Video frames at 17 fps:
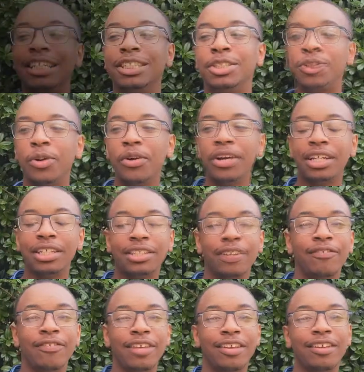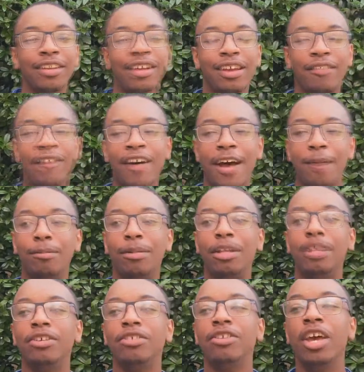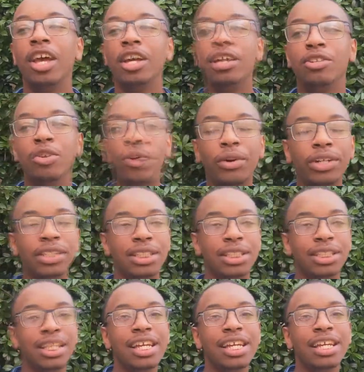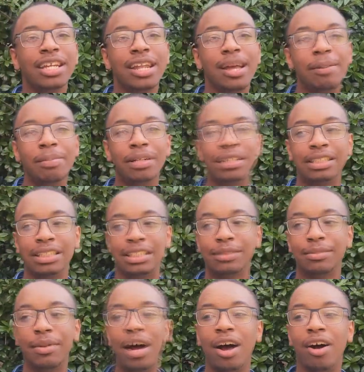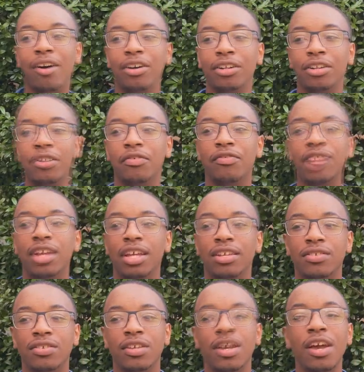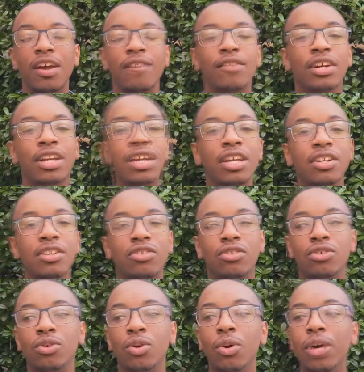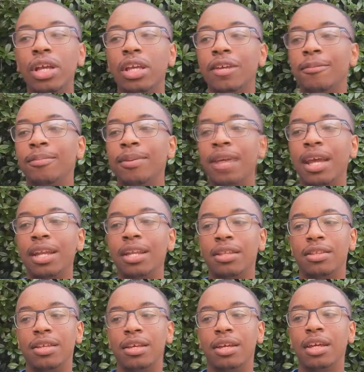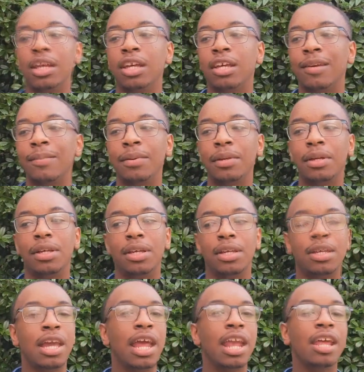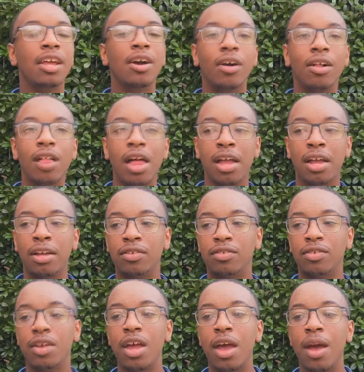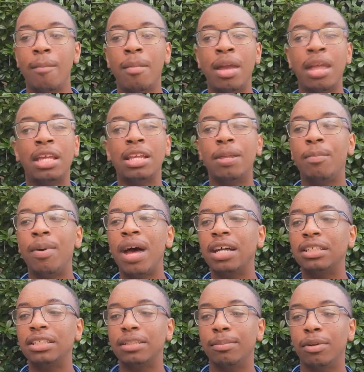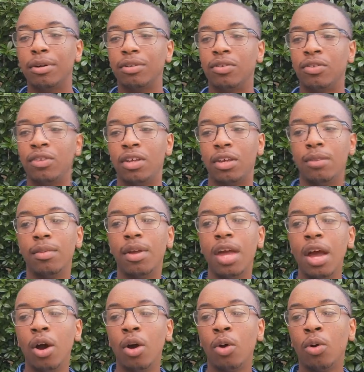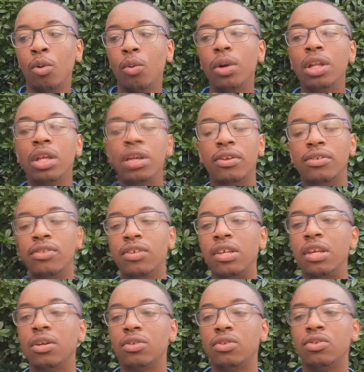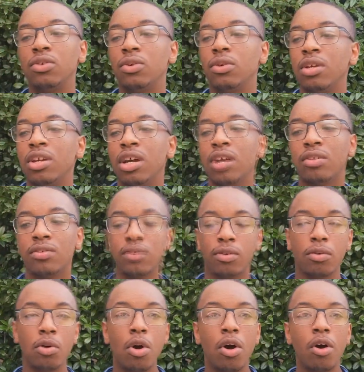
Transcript: Joy is a feeling of happiness. Joy is a thing that puts a smile on your face. For kids, joy could be anything. It could be getting all A's, making the basketball team, or winning a seat on student council.